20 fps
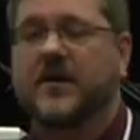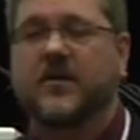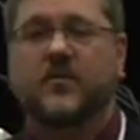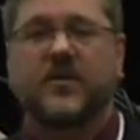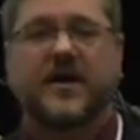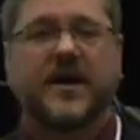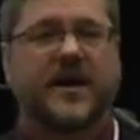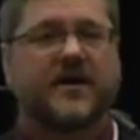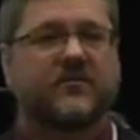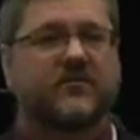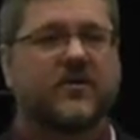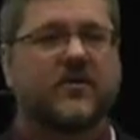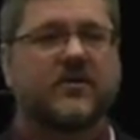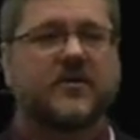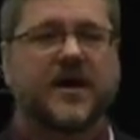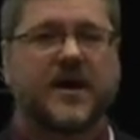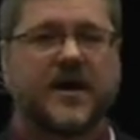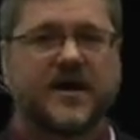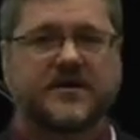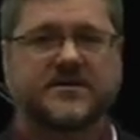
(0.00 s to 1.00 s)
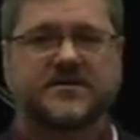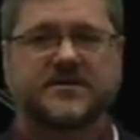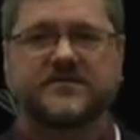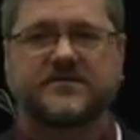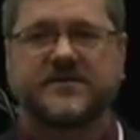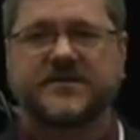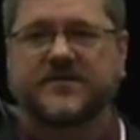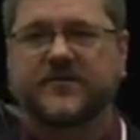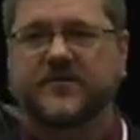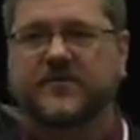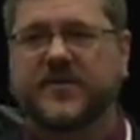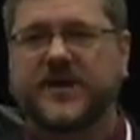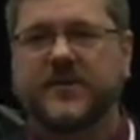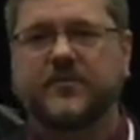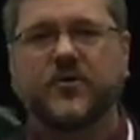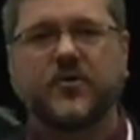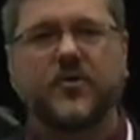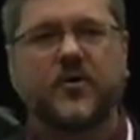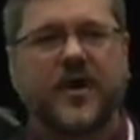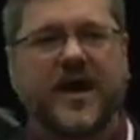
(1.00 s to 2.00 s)
We have all kinds of different
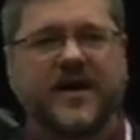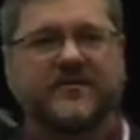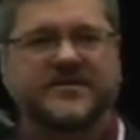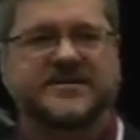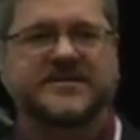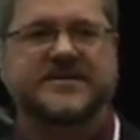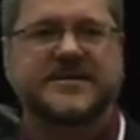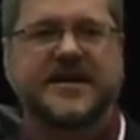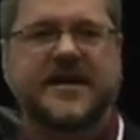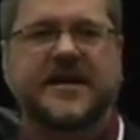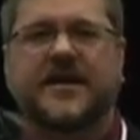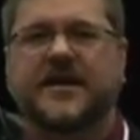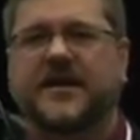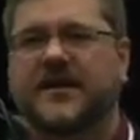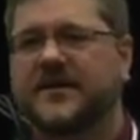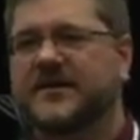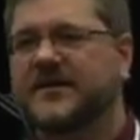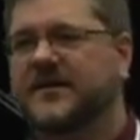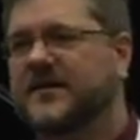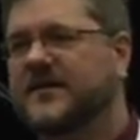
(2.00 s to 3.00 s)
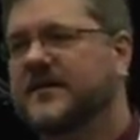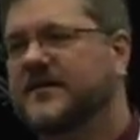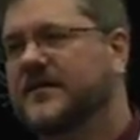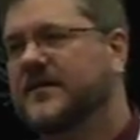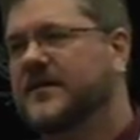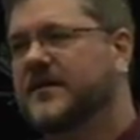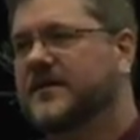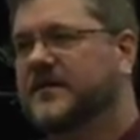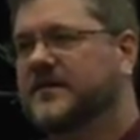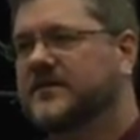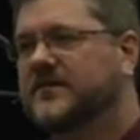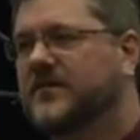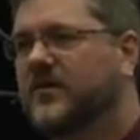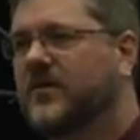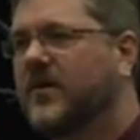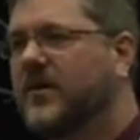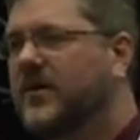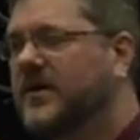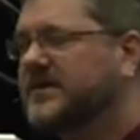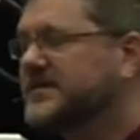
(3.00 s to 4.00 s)
people who have a stake
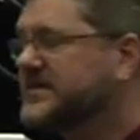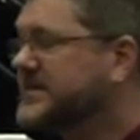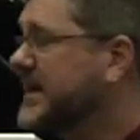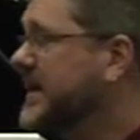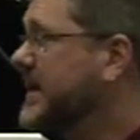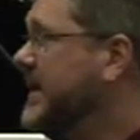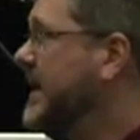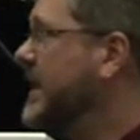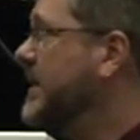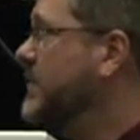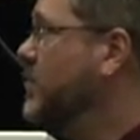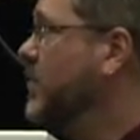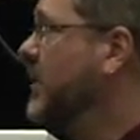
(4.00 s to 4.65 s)
in